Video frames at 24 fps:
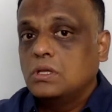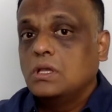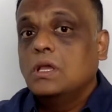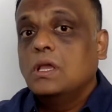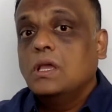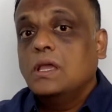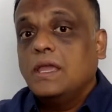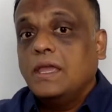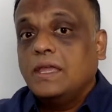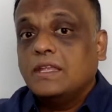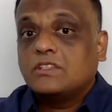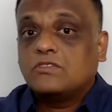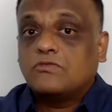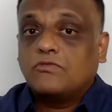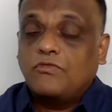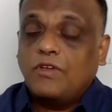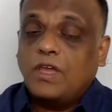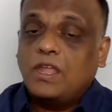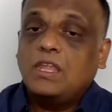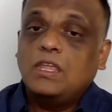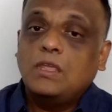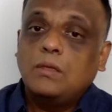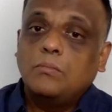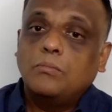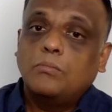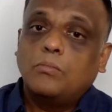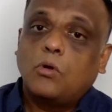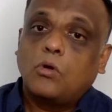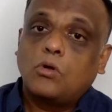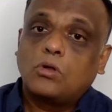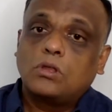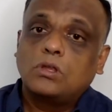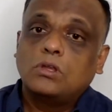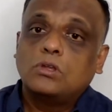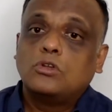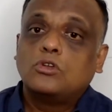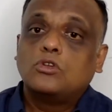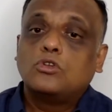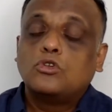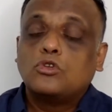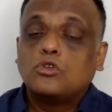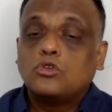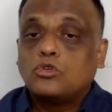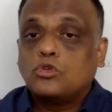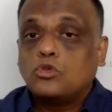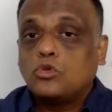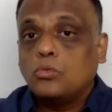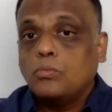it's very important
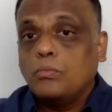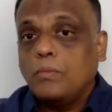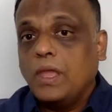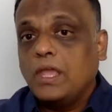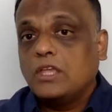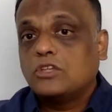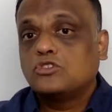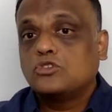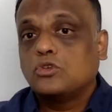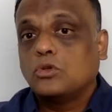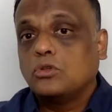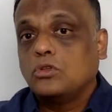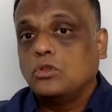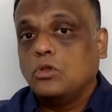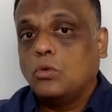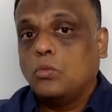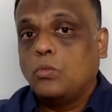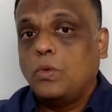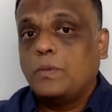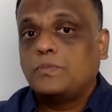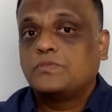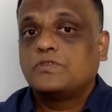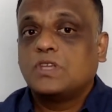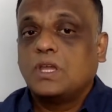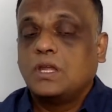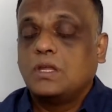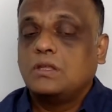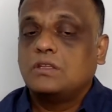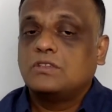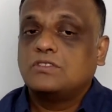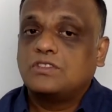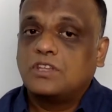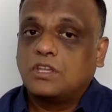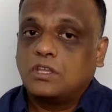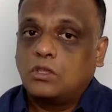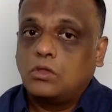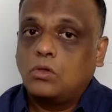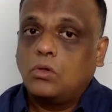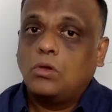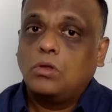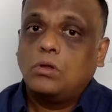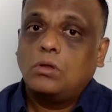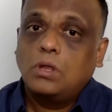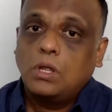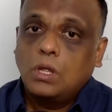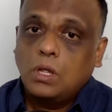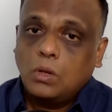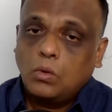to make sure your website is secure
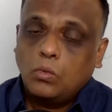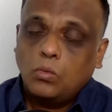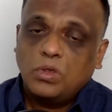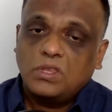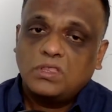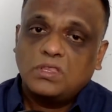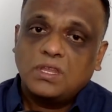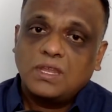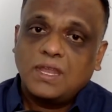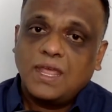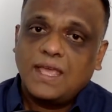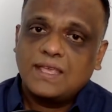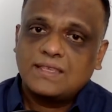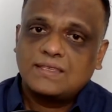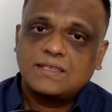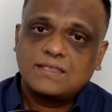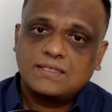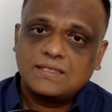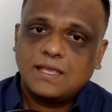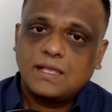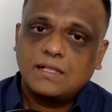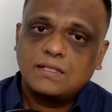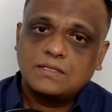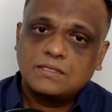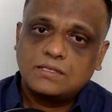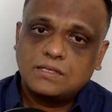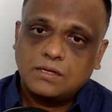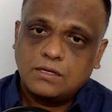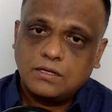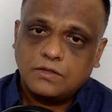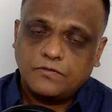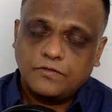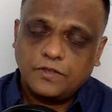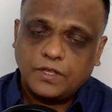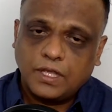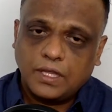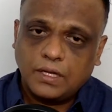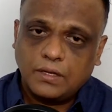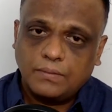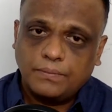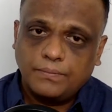with an SSL certificate.